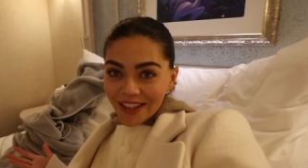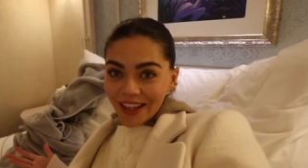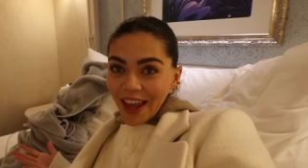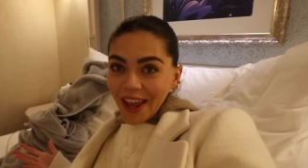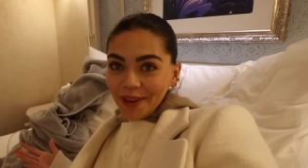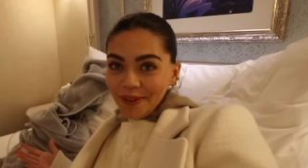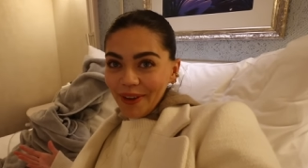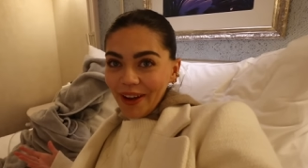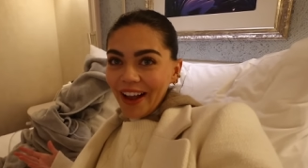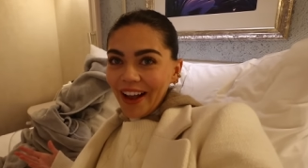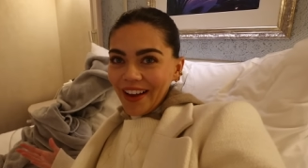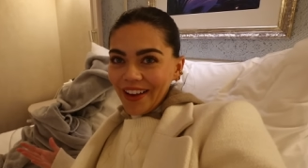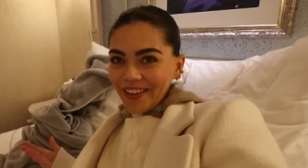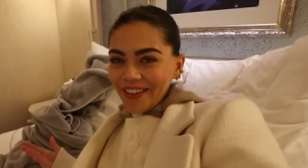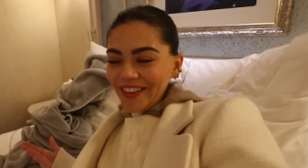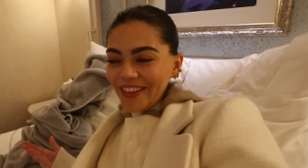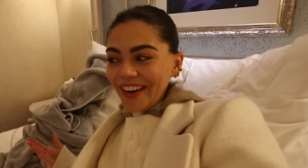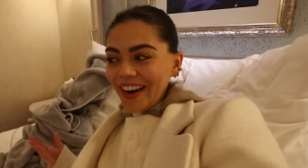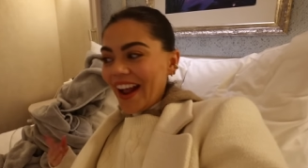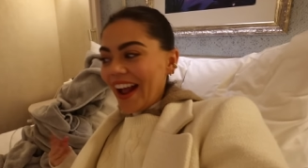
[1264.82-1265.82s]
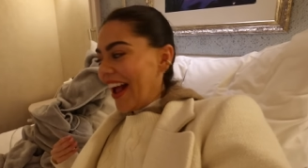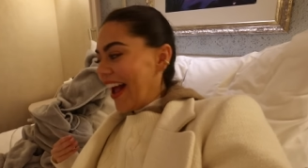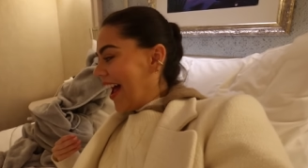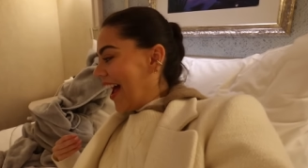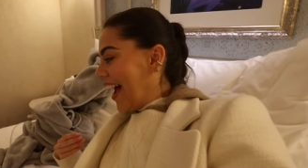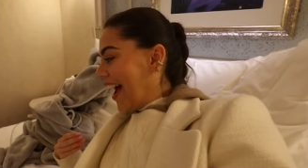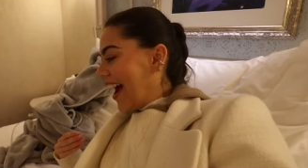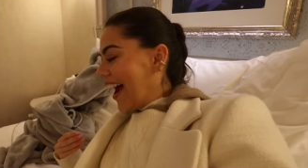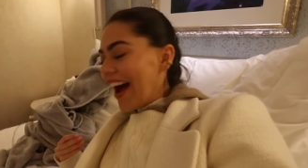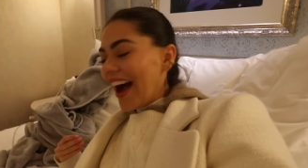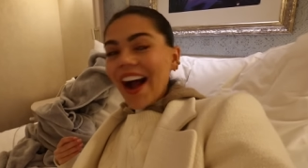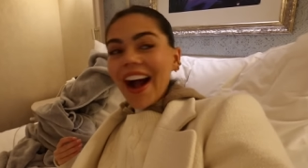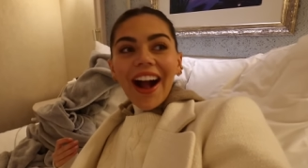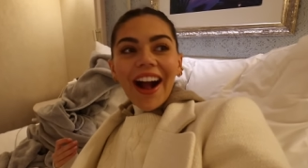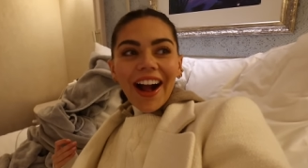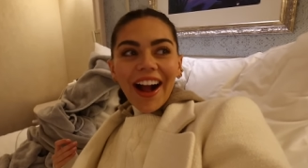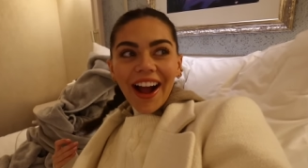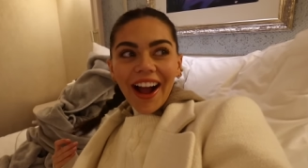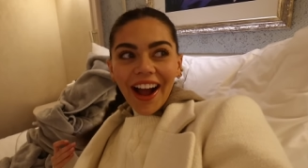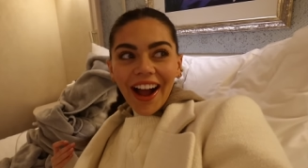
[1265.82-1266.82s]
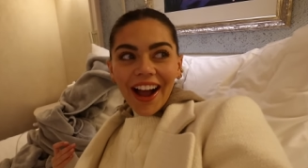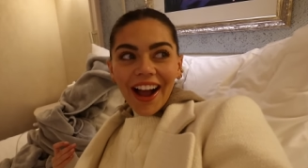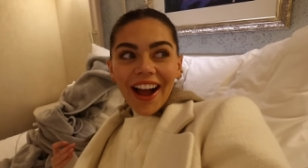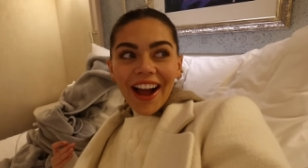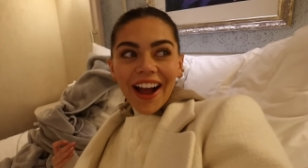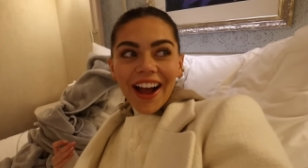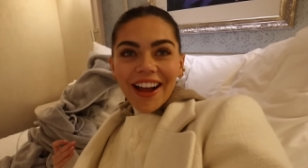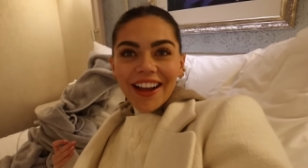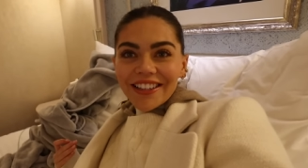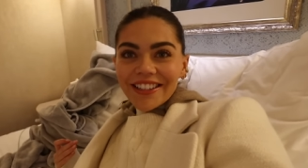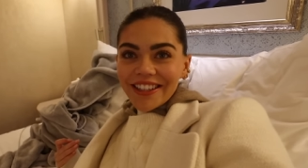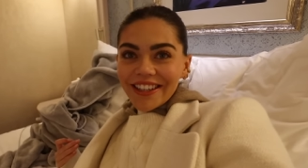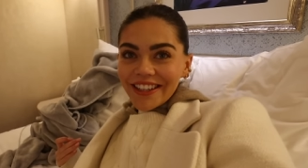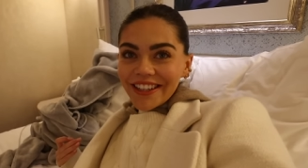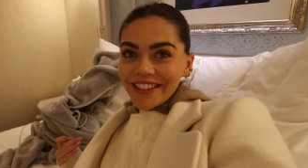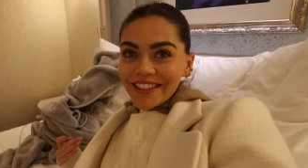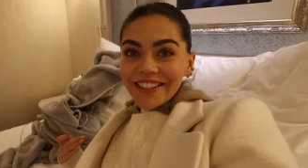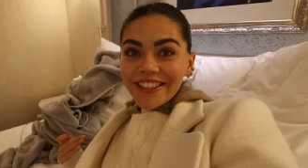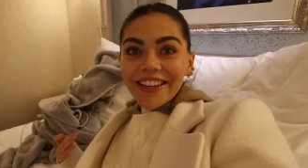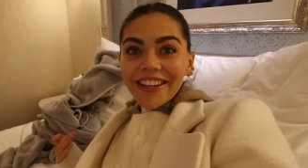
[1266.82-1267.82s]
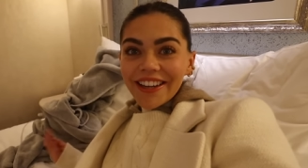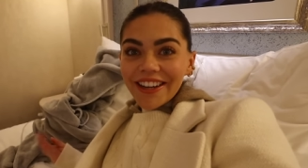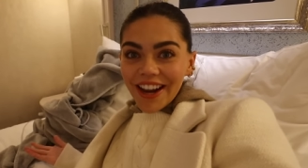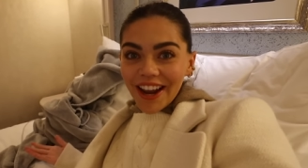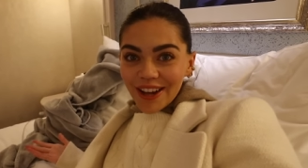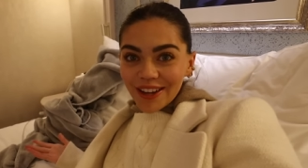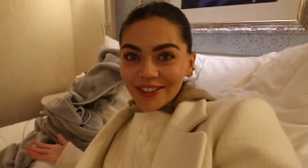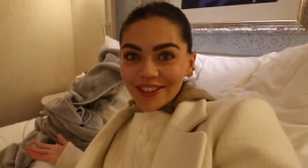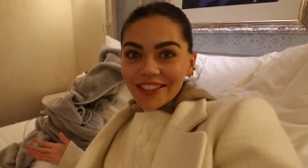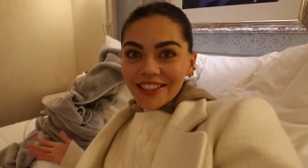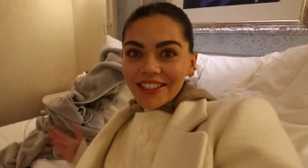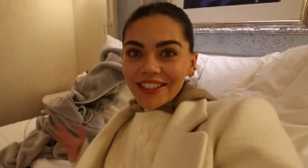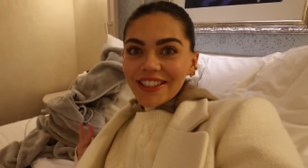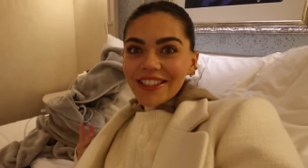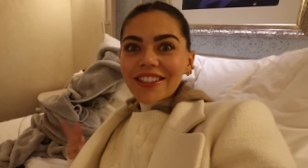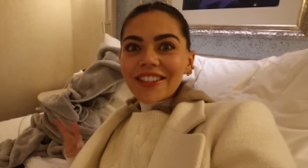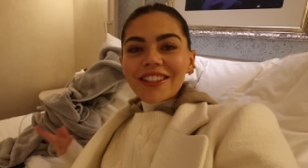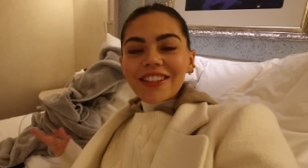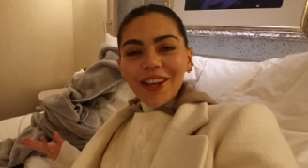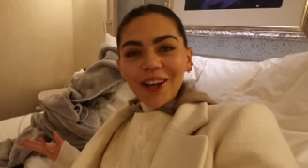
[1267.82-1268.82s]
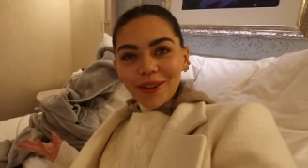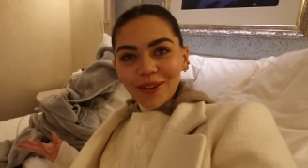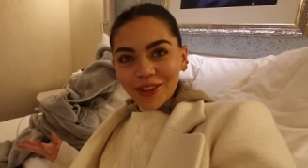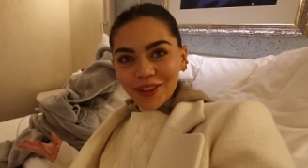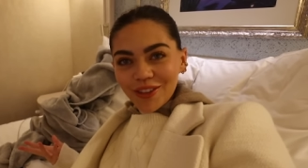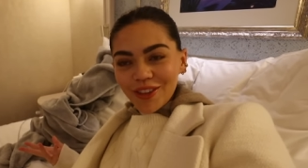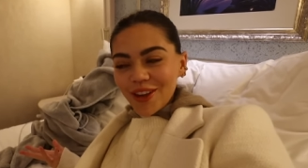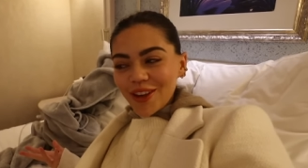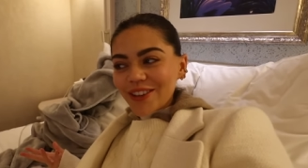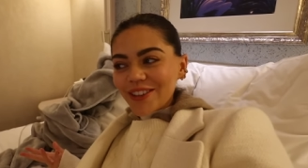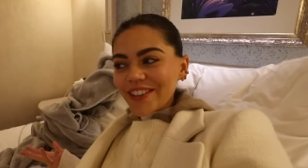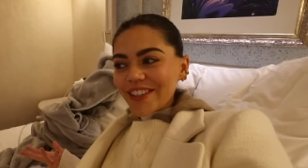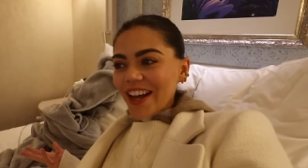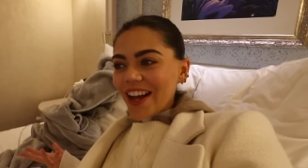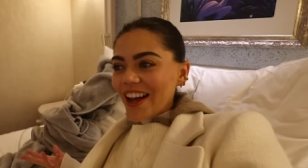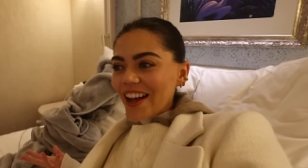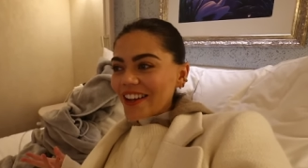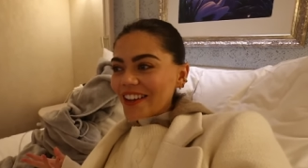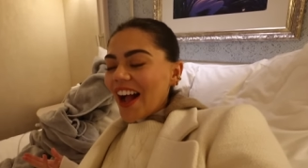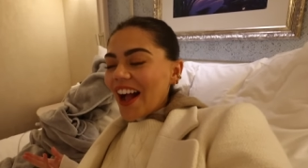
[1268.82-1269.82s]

came out. I mean, that in itself was And she announced the opening of the hotel.